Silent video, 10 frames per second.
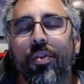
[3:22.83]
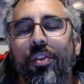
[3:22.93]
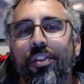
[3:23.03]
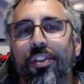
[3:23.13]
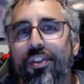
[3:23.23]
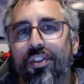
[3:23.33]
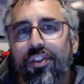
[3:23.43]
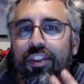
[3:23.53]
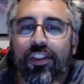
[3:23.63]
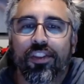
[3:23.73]
this is
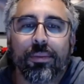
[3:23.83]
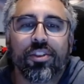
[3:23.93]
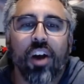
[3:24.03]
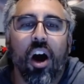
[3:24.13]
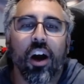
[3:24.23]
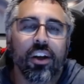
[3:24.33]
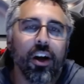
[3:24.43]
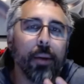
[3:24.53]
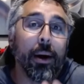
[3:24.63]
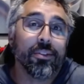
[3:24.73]
just some talk
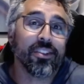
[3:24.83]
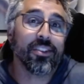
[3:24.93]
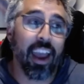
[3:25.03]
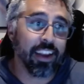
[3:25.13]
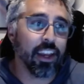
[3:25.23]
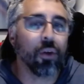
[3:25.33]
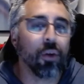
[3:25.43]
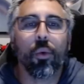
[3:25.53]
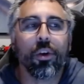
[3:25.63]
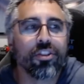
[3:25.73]
about tech, and I
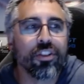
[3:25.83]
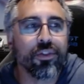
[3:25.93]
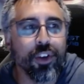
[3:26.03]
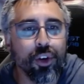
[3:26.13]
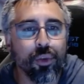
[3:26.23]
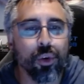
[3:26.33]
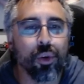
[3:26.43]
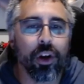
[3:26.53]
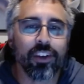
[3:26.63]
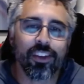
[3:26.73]
want to watch this video real
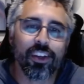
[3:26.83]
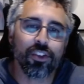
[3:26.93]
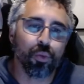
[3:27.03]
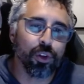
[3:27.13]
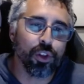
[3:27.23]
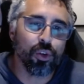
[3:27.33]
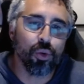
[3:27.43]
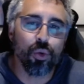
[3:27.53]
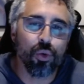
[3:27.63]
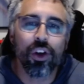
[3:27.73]
quick because I think it's really
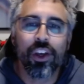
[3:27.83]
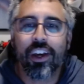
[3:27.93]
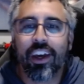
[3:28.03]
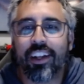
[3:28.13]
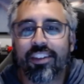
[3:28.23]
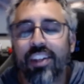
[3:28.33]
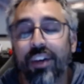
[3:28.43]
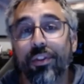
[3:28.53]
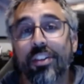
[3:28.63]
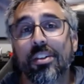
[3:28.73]
cool, and it's
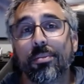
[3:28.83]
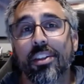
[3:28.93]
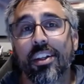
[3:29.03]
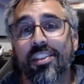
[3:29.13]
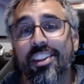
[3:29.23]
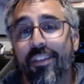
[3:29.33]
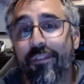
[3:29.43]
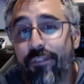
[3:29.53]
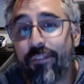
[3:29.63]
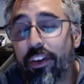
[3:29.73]
definitely something that's in the
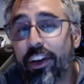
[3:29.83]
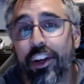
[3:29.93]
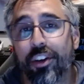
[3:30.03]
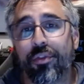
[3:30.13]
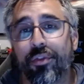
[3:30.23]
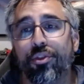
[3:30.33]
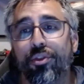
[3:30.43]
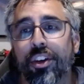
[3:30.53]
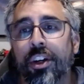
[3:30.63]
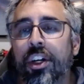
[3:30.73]
very near
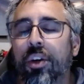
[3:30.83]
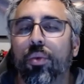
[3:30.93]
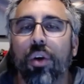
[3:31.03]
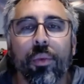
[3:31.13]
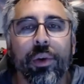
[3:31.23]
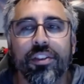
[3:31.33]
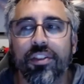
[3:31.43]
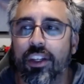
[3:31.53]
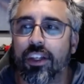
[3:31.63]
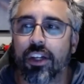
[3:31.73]
future. We're already
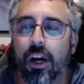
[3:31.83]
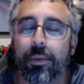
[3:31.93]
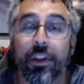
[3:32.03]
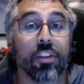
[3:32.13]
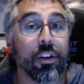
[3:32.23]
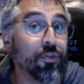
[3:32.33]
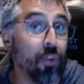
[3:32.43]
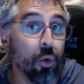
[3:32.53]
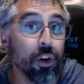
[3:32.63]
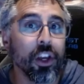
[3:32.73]
seeing companies like
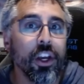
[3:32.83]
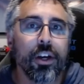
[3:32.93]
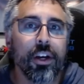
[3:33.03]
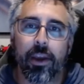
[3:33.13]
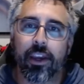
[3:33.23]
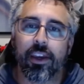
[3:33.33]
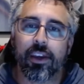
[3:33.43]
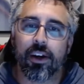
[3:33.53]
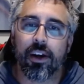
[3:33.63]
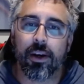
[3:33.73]
Ford
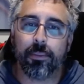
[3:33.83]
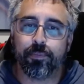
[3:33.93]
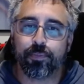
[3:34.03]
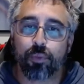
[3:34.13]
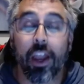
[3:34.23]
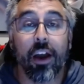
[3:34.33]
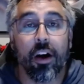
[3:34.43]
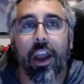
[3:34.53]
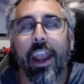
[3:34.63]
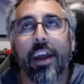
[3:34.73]
making, um,
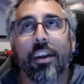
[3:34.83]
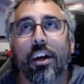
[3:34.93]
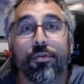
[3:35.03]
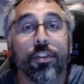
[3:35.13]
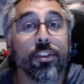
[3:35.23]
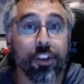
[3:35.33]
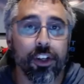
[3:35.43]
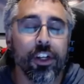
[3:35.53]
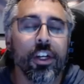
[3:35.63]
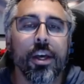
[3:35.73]
and uh,
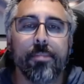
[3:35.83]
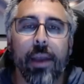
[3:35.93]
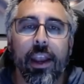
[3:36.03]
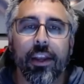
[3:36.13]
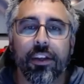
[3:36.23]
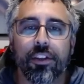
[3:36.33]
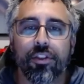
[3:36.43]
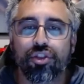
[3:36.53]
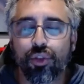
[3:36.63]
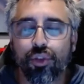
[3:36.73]
Fisker made
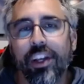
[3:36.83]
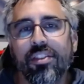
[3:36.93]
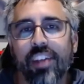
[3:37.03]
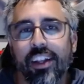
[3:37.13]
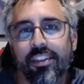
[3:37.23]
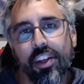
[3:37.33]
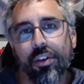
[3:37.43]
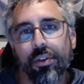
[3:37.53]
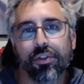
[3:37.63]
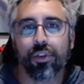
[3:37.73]
screens that
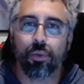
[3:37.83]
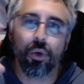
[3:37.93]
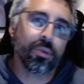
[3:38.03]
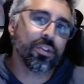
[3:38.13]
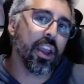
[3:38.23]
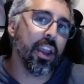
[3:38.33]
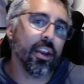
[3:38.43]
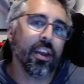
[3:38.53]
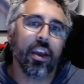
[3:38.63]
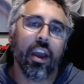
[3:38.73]
tilt or
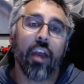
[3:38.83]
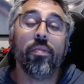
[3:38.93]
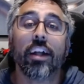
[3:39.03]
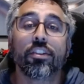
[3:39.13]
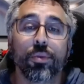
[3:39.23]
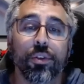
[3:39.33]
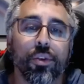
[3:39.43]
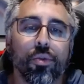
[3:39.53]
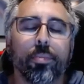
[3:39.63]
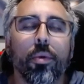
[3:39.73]
rotate, and that's really
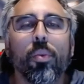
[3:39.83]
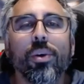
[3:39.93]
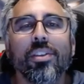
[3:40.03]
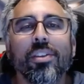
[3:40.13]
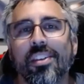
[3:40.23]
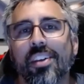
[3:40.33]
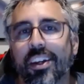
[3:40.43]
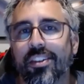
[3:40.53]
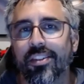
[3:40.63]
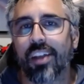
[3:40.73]
cool. But what's the
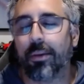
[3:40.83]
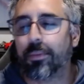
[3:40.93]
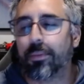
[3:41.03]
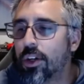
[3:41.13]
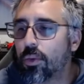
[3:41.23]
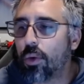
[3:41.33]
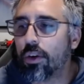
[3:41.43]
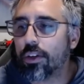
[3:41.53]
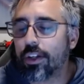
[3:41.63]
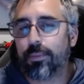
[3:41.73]
next step?
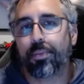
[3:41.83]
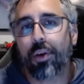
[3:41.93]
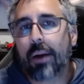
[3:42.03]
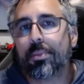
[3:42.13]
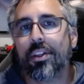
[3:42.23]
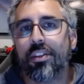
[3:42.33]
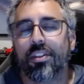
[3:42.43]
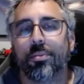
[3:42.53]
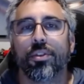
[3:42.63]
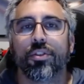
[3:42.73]
Well, probably
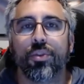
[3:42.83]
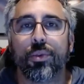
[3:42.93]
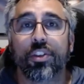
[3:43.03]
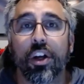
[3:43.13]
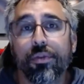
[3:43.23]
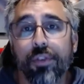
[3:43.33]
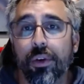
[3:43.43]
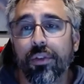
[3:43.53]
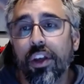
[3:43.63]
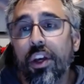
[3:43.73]
similar to cell
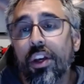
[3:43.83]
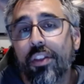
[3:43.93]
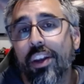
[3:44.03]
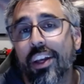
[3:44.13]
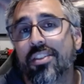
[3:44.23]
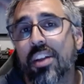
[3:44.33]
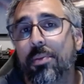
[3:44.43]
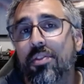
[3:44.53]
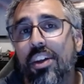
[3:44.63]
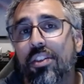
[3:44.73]
phones, the next step
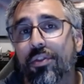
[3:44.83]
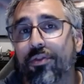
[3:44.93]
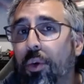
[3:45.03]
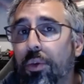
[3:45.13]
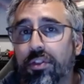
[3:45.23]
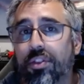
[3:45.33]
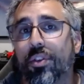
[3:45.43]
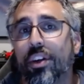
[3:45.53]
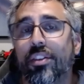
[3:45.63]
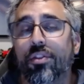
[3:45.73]
is to either fold
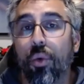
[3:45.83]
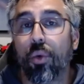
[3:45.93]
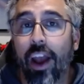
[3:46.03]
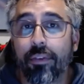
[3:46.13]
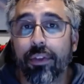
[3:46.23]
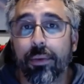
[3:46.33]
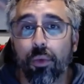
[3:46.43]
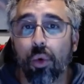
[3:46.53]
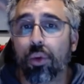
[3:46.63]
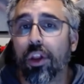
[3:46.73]
screens or have them
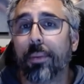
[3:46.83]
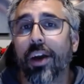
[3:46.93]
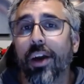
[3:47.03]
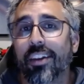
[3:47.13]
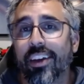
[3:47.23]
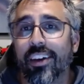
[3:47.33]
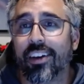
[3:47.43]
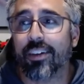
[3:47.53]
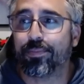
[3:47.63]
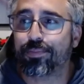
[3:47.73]
roll up, kind of like a